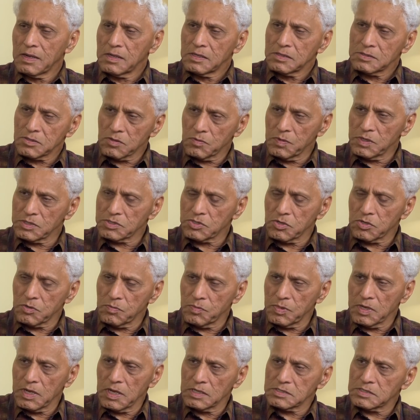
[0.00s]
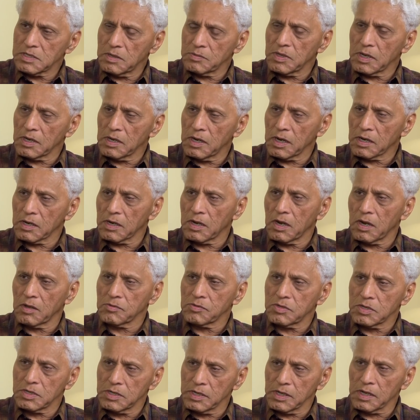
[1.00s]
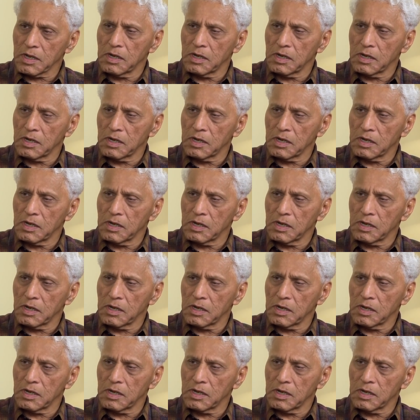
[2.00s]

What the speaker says: So we should be at something like around 30